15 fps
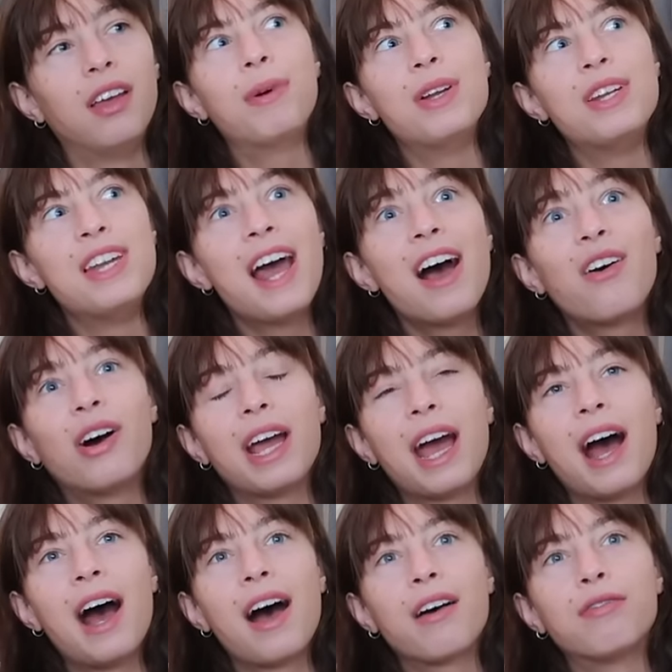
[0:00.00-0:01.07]
But now I
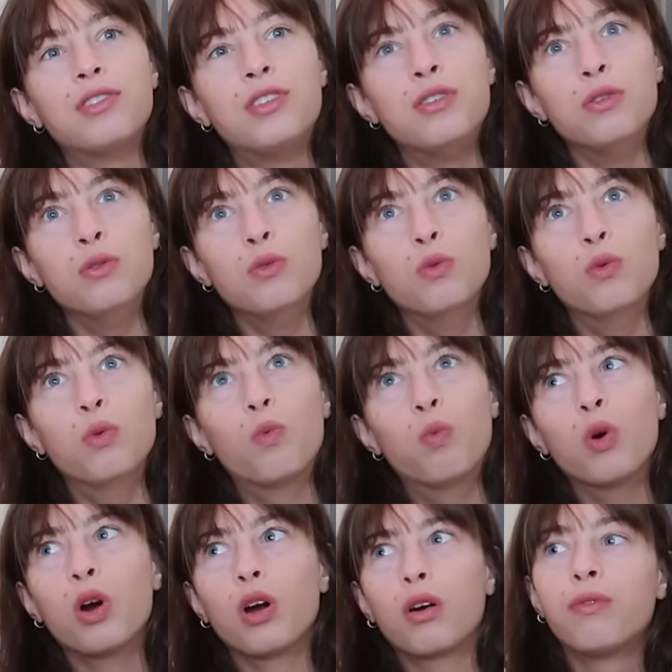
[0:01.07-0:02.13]
have to
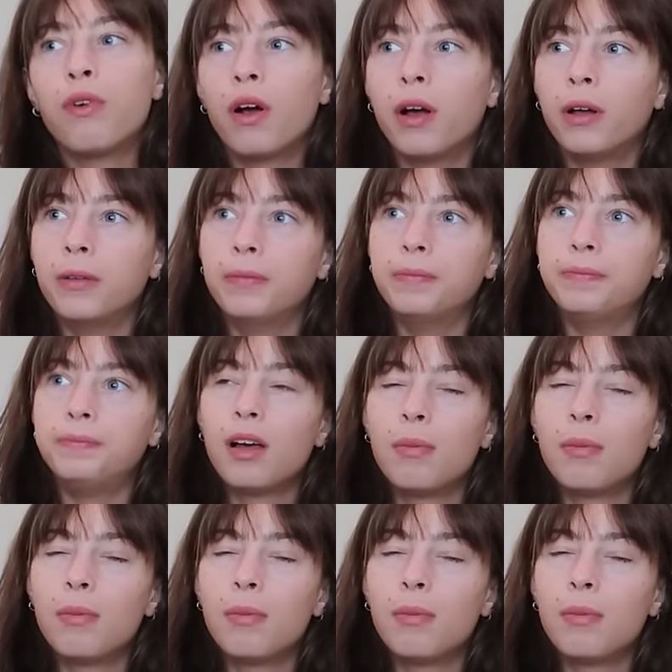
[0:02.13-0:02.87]
work from